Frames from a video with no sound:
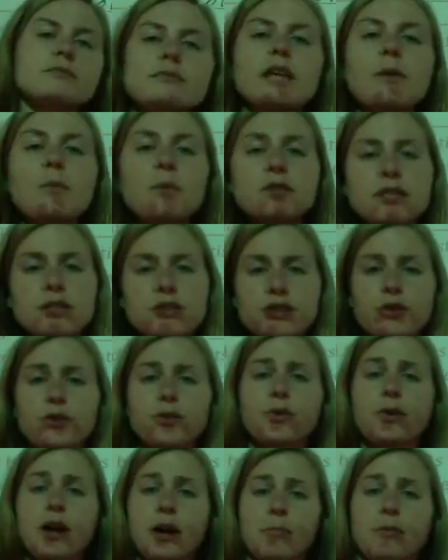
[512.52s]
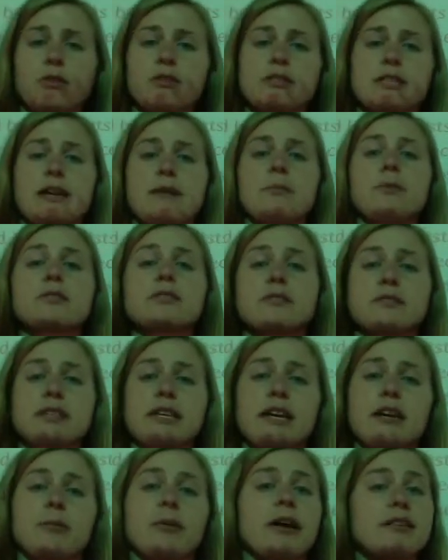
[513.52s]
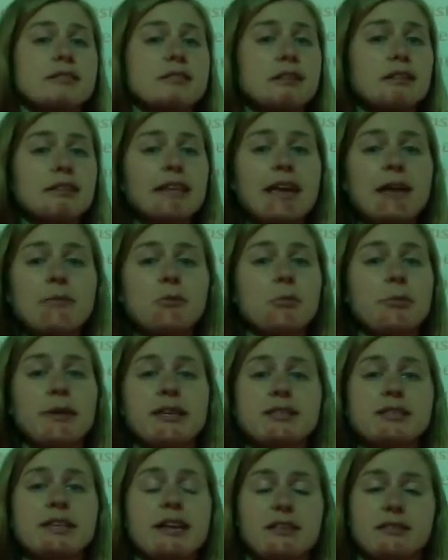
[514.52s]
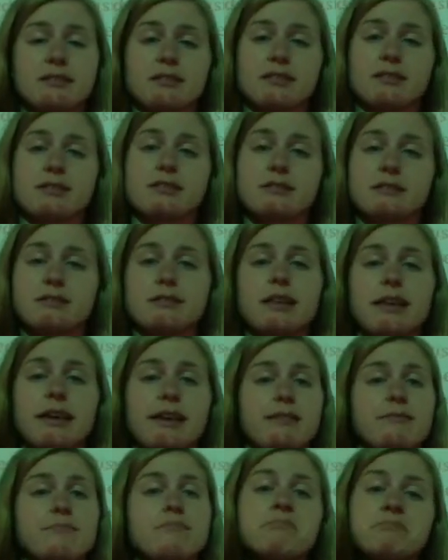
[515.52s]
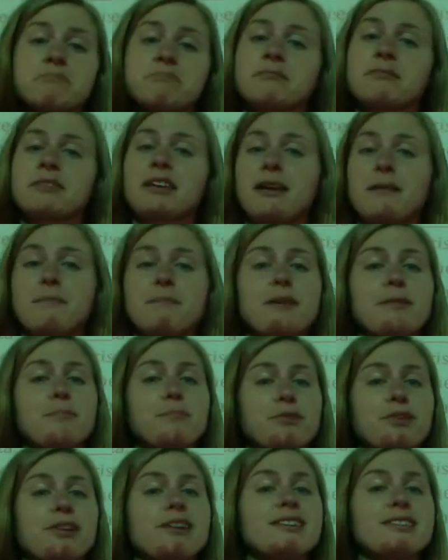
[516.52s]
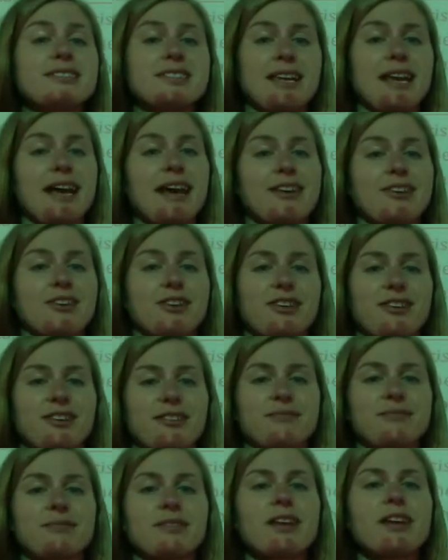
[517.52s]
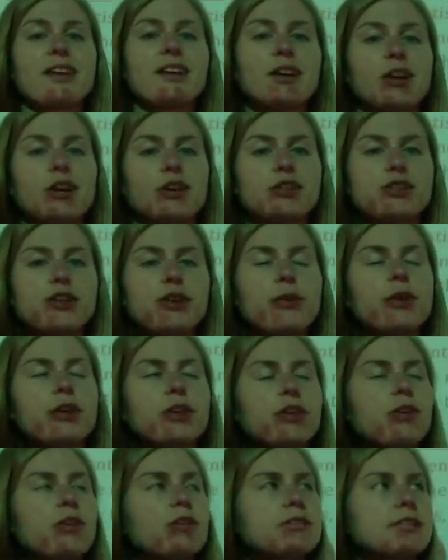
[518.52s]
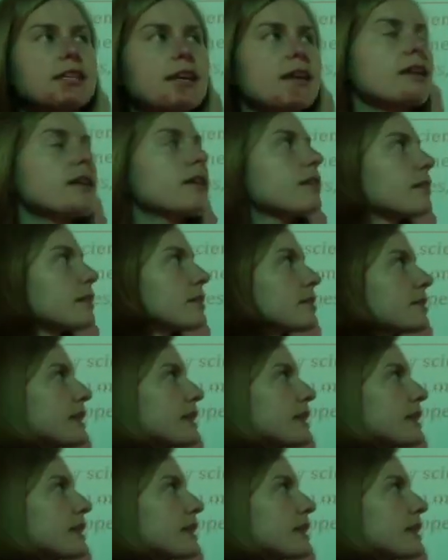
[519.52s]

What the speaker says: And once I show you a couple examples of scatter plots, the name will make sense because they can be pretty scattered. So you'll see this